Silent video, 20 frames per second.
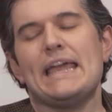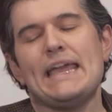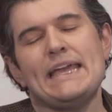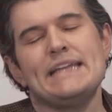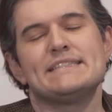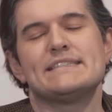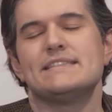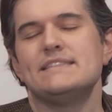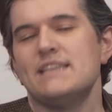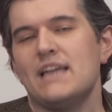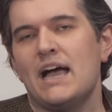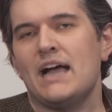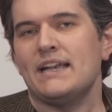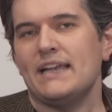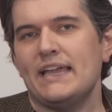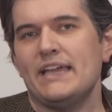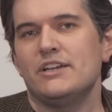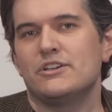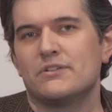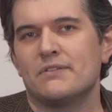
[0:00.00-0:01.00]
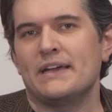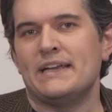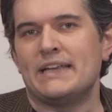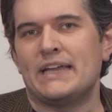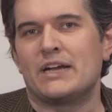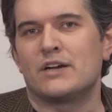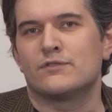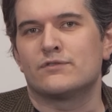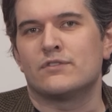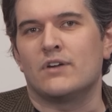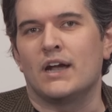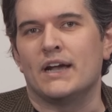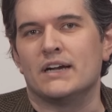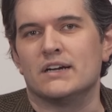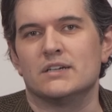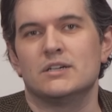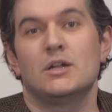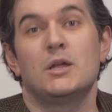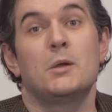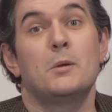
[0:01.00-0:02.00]
it's not a great air
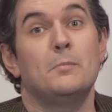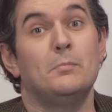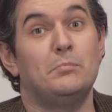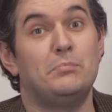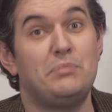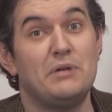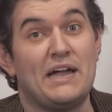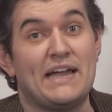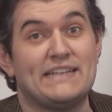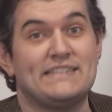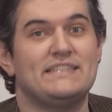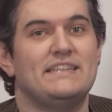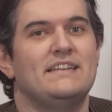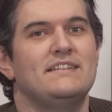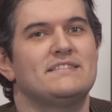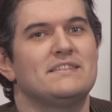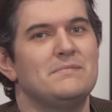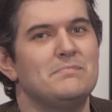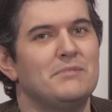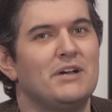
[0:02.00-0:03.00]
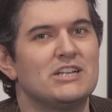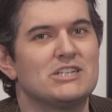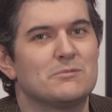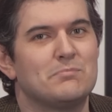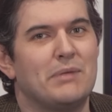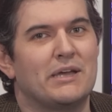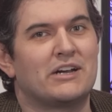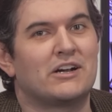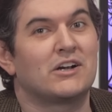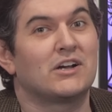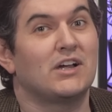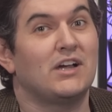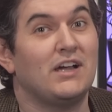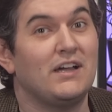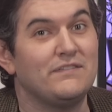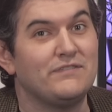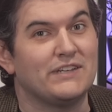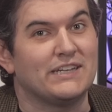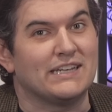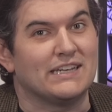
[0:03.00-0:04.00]
fryer but it's a much better
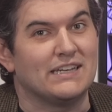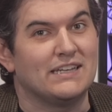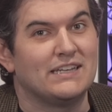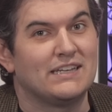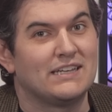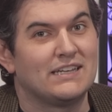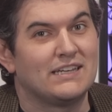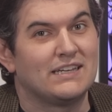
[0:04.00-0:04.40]
oven.